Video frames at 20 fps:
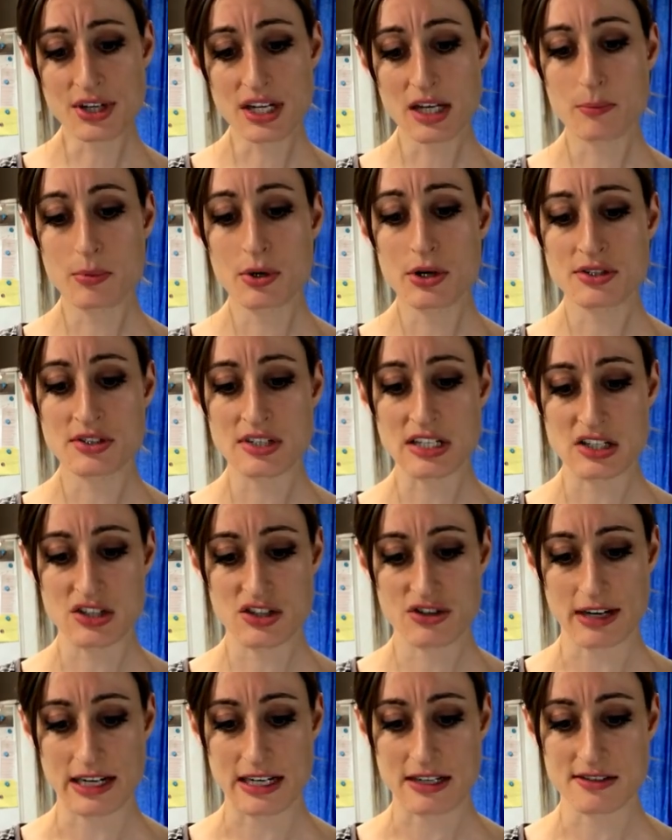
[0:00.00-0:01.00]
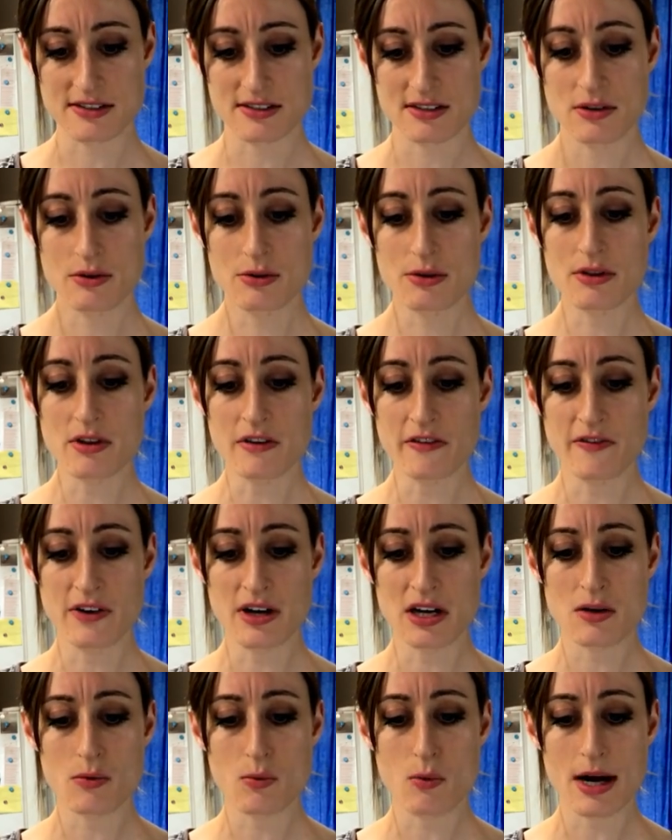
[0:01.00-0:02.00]
drink pussy drinks. Who the
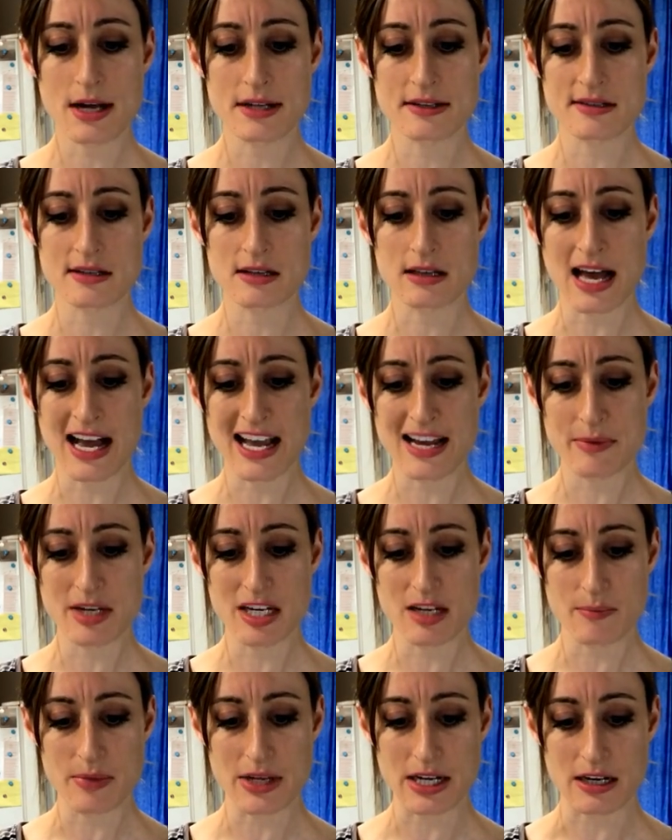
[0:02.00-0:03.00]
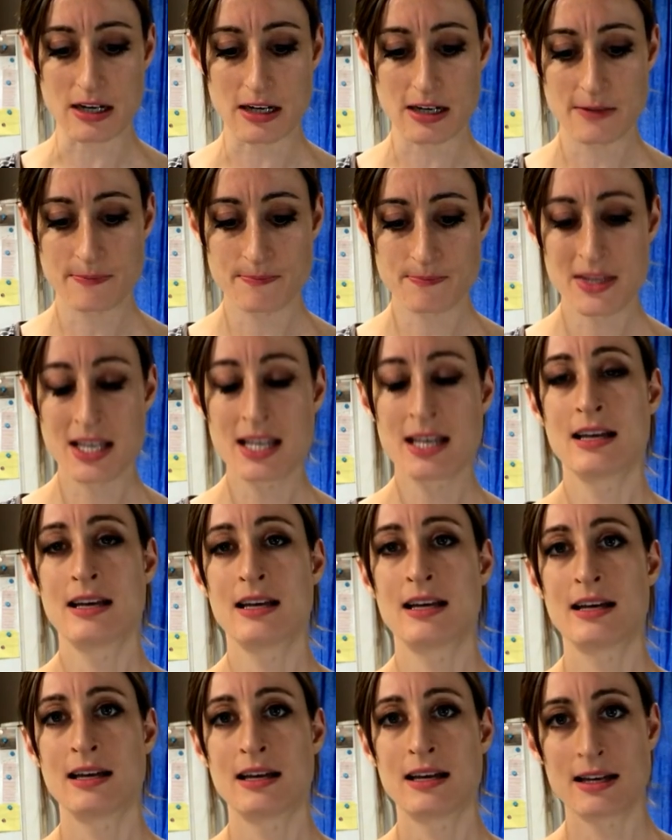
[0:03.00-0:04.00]
fuck wants lime in a beer?
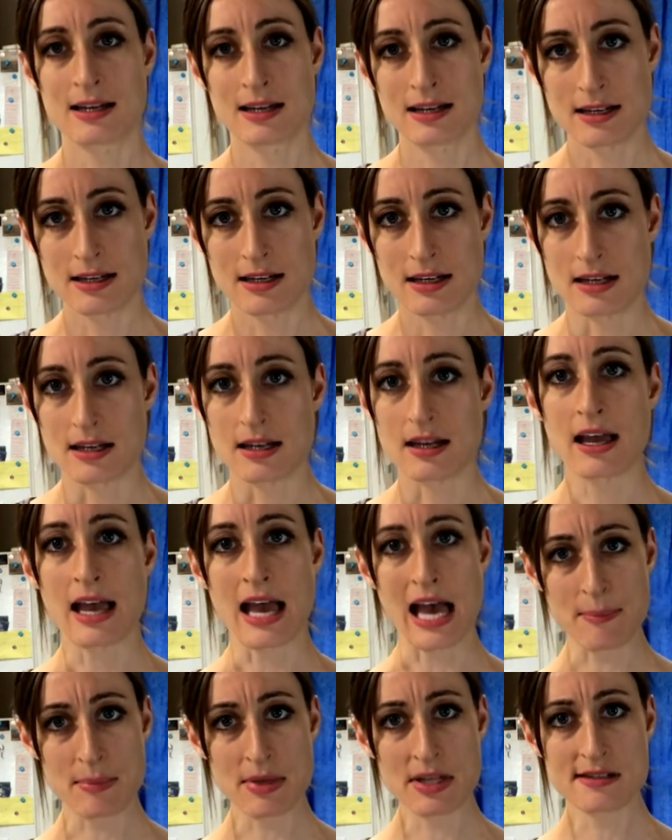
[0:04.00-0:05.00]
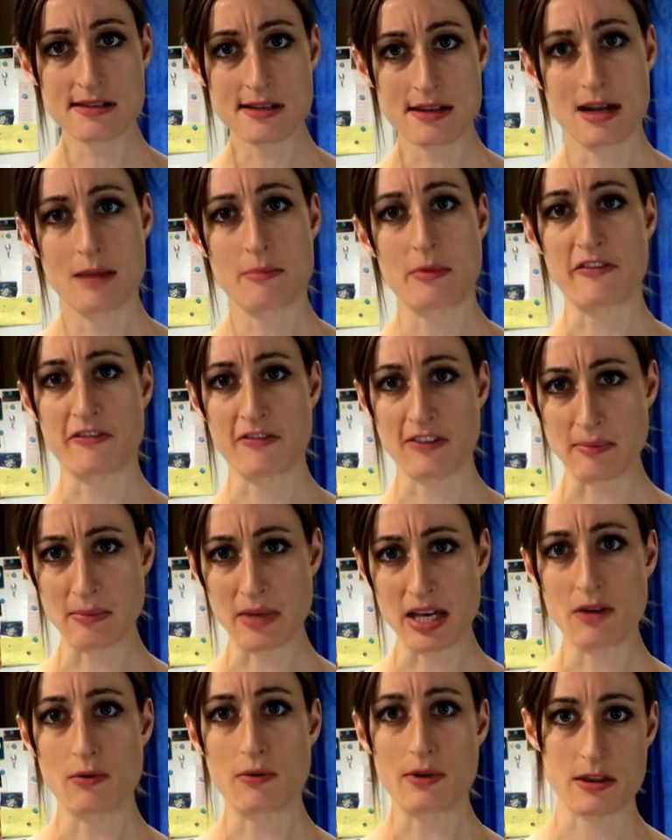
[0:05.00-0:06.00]
Happens that I'm a
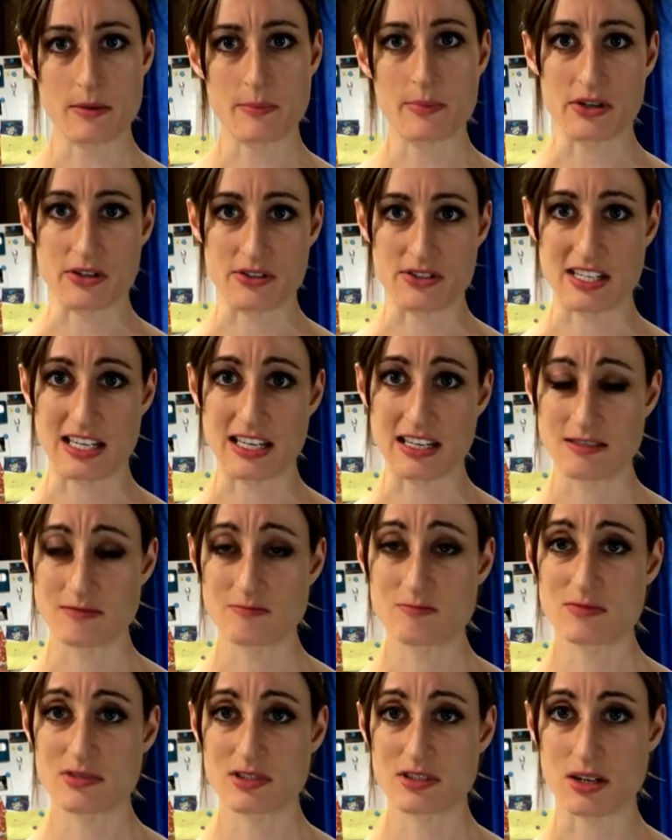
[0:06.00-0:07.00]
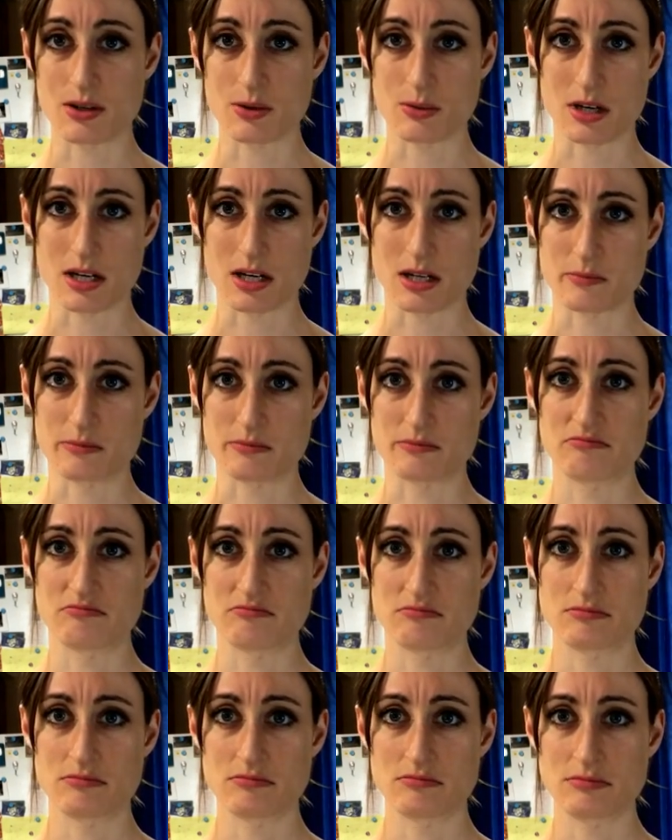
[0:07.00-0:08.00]
female with a pussy. So,
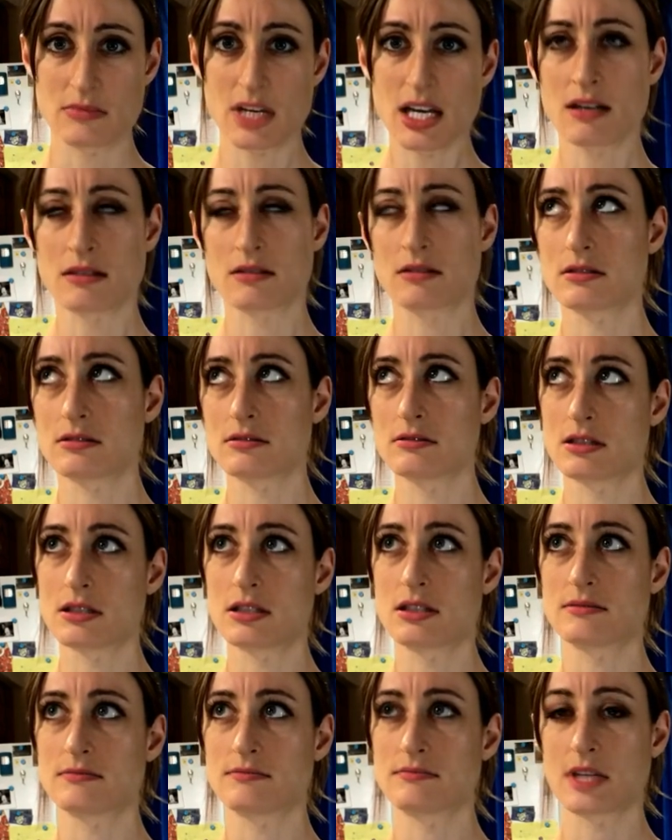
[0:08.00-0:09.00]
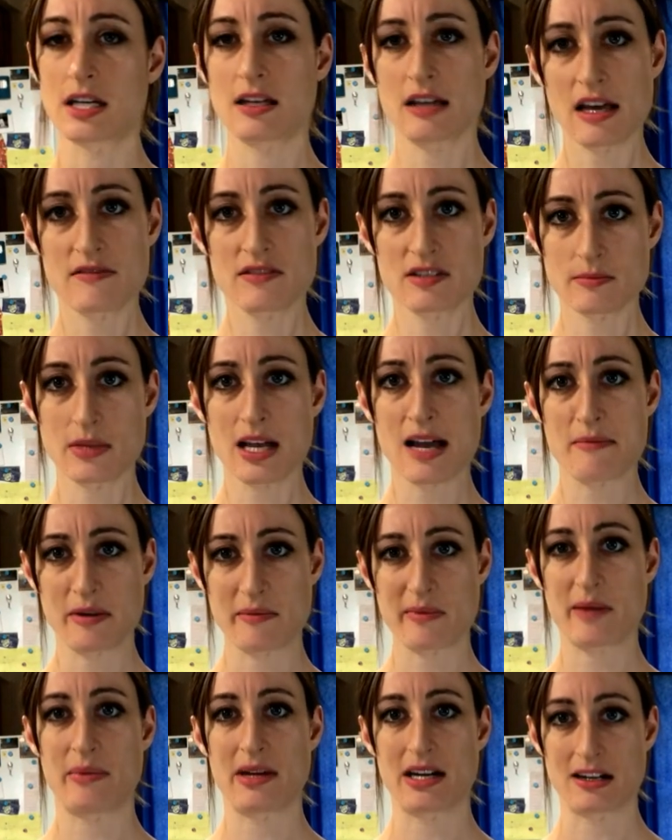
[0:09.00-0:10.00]
yeah. I'll have some lime
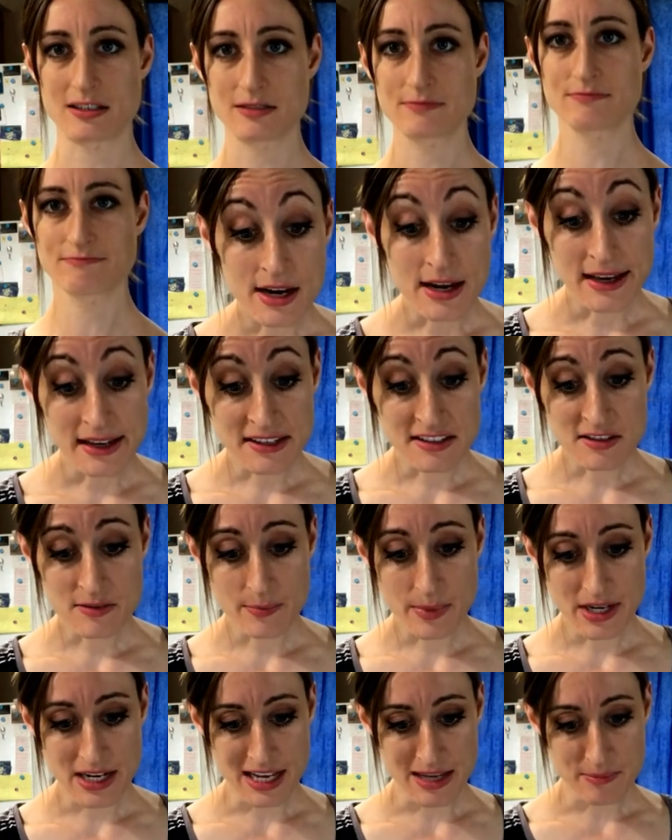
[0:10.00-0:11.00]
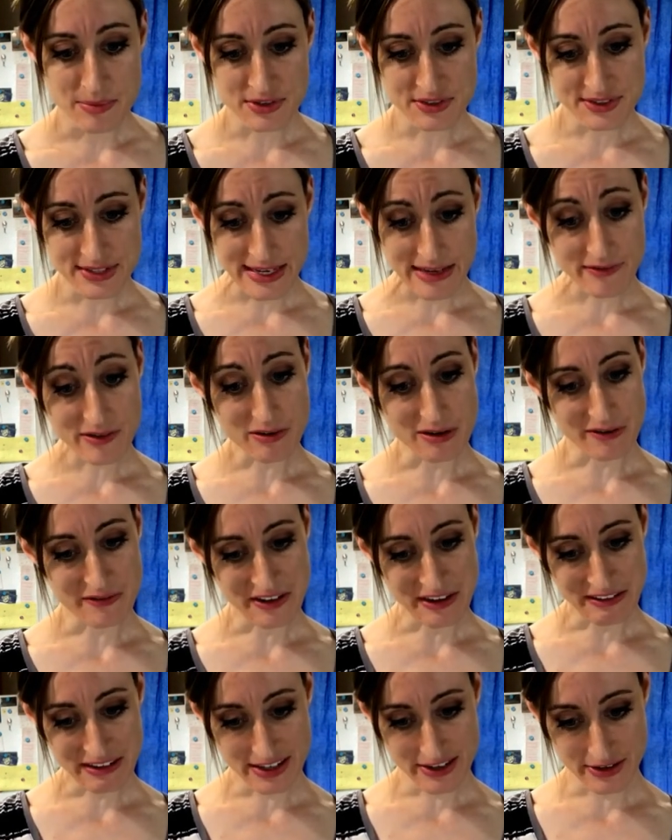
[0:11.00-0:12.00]
in my beer. Nice, but I perceive you are
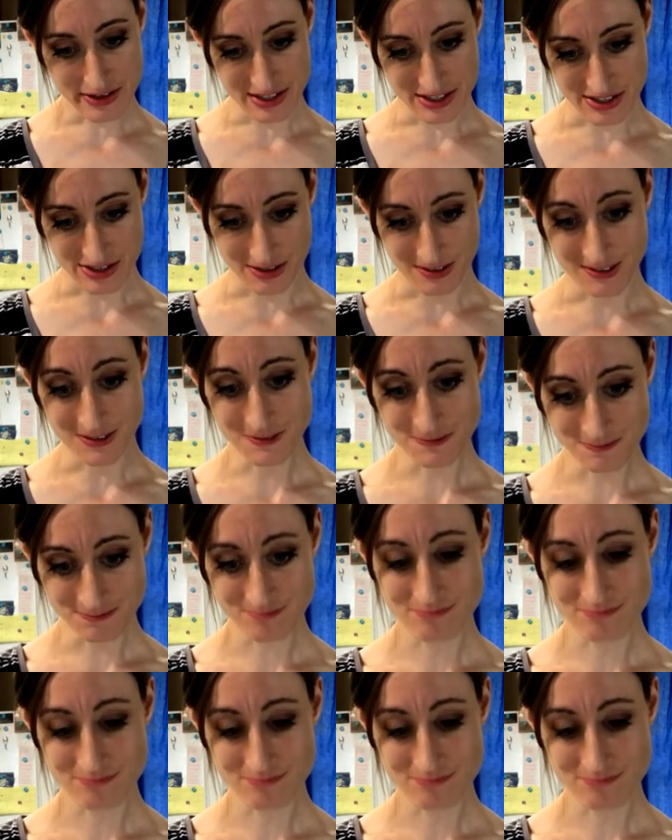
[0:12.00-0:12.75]
very critical.